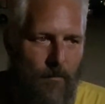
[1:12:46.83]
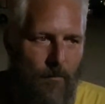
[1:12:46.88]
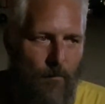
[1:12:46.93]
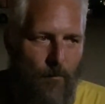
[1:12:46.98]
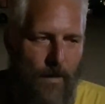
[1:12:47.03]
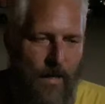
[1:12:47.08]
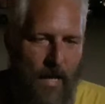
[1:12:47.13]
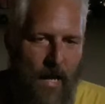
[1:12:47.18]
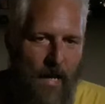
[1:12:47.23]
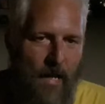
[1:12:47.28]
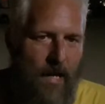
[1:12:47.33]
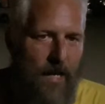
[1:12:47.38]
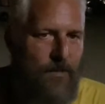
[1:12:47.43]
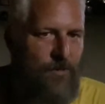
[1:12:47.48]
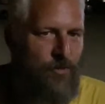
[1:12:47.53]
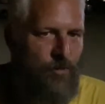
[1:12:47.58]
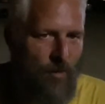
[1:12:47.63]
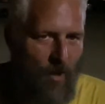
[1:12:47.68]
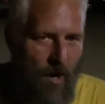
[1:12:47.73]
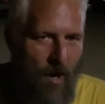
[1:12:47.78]
we got to
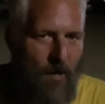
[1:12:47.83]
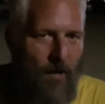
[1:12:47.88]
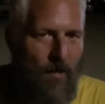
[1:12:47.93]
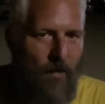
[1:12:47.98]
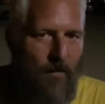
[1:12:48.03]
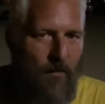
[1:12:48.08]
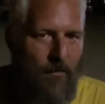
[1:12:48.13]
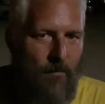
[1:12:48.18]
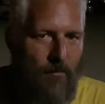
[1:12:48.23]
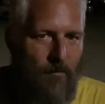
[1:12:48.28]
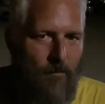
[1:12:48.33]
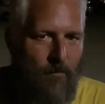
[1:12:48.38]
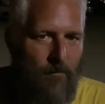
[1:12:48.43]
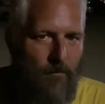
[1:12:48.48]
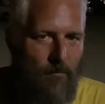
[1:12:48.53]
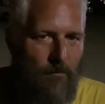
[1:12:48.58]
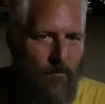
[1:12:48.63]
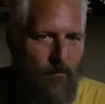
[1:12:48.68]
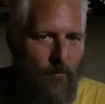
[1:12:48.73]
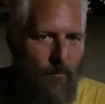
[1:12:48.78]
get stronger.
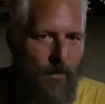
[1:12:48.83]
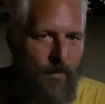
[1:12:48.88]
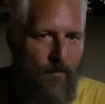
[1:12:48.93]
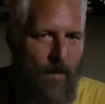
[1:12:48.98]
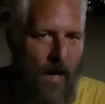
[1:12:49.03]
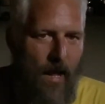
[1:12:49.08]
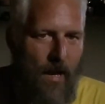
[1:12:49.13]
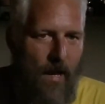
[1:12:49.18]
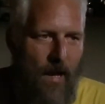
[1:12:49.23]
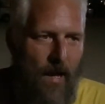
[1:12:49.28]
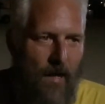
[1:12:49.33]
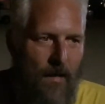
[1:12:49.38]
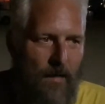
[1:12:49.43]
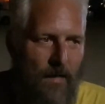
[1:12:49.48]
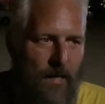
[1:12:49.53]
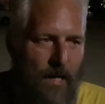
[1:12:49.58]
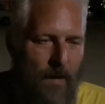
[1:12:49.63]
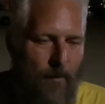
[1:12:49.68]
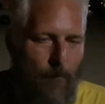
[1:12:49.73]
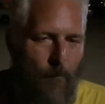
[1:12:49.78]
We got to
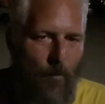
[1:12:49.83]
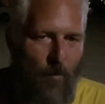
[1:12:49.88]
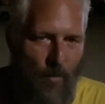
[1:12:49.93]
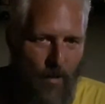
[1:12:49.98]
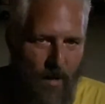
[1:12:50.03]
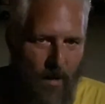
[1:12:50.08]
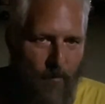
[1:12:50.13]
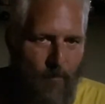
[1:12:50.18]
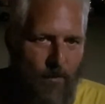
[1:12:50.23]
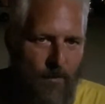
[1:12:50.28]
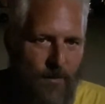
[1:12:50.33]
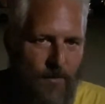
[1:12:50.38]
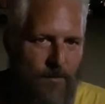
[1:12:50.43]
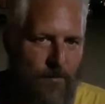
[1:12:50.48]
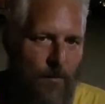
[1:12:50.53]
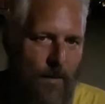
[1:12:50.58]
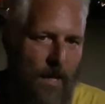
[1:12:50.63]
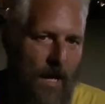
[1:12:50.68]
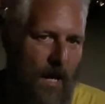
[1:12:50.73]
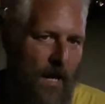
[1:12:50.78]
get more
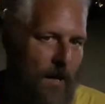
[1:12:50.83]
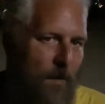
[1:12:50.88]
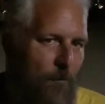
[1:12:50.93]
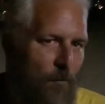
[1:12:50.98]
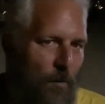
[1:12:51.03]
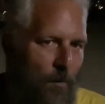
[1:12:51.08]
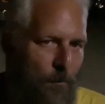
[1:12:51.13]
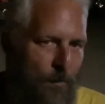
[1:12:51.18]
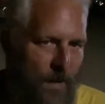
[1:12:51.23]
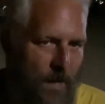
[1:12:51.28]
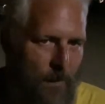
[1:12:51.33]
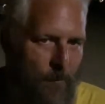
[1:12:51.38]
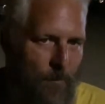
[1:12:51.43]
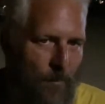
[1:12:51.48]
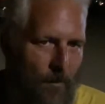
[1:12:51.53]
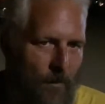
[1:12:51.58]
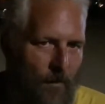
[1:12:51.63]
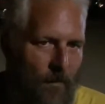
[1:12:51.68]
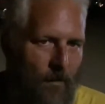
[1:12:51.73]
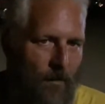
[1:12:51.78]
numbers. We got to get more
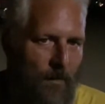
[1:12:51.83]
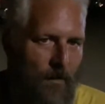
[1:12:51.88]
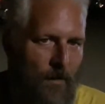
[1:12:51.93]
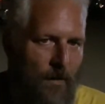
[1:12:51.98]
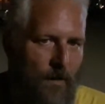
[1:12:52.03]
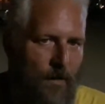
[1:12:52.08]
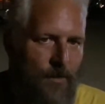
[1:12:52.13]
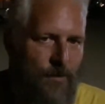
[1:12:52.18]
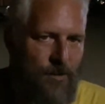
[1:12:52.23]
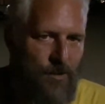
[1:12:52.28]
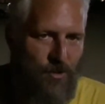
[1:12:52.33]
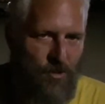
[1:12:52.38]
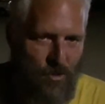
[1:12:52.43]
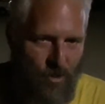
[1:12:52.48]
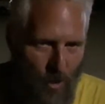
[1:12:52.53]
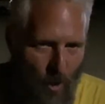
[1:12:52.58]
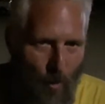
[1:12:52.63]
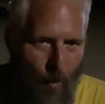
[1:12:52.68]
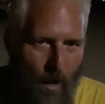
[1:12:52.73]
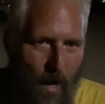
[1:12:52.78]
people to
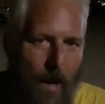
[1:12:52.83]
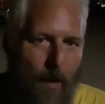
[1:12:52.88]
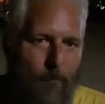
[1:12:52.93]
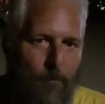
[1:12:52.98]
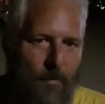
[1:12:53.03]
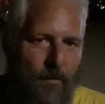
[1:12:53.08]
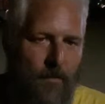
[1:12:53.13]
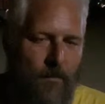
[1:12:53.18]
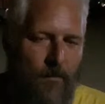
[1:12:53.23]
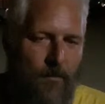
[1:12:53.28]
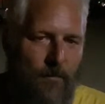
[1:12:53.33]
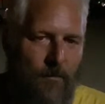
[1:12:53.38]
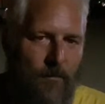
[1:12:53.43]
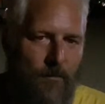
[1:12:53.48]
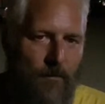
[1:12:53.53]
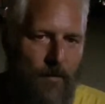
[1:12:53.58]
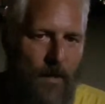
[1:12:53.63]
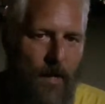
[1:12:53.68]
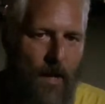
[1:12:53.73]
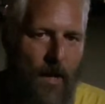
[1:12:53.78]
show up,
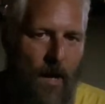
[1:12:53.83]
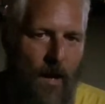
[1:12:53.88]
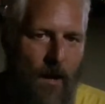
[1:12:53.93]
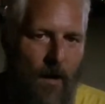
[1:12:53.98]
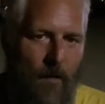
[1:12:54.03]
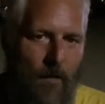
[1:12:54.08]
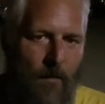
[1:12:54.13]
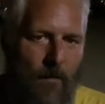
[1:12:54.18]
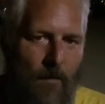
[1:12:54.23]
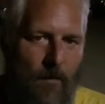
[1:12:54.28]
you know?